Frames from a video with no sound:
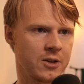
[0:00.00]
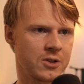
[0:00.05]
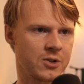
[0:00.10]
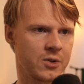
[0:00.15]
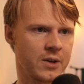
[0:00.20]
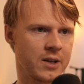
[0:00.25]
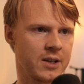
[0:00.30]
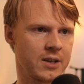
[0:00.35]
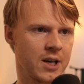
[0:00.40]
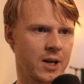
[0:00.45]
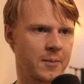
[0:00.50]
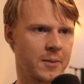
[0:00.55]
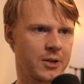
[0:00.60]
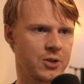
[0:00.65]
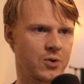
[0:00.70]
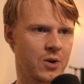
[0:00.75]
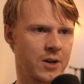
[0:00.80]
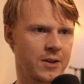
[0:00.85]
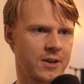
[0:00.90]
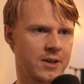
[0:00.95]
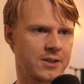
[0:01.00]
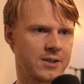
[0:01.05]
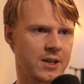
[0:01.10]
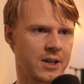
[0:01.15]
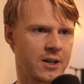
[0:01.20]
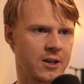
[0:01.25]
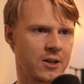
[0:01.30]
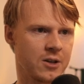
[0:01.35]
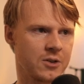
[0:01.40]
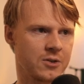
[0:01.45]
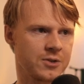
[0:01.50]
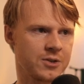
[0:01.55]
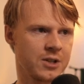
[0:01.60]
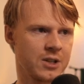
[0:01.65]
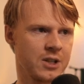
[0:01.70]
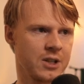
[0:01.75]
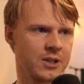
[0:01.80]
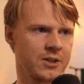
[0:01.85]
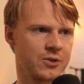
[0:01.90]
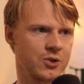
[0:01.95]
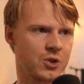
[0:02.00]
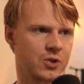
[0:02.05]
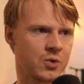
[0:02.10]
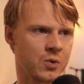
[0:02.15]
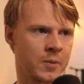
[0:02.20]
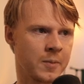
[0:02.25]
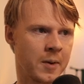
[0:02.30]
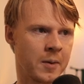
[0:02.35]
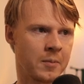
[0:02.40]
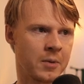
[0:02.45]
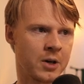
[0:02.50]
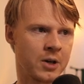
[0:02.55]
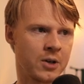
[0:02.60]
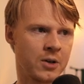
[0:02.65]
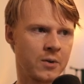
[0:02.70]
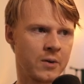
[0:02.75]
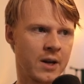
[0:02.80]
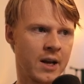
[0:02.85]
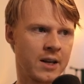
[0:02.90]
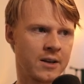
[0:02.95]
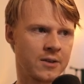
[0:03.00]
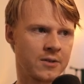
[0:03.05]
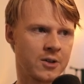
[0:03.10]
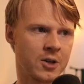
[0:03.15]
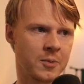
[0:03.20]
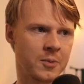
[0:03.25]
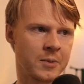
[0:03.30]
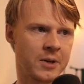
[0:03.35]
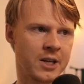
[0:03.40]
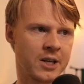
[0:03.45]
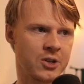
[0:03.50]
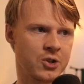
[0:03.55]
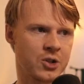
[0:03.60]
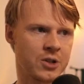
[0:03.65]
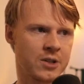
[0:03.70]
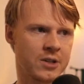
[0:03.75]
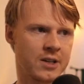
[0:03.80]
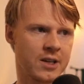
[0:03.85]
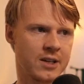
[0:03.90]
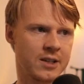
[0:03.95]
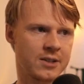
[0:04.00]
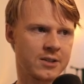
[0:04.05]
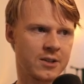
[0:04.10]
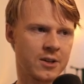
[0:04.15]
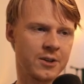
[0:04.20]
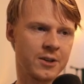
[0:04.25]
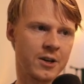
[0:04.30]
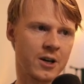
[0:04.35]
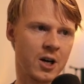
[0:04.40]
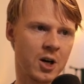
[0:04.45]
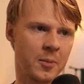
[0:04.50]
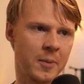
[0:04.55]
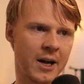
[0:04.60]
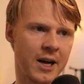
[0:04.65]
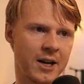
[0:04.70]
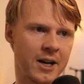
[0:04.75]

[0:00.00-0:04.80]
So anytime I draw these arrows, just remember you gain determination, and it's called a callback.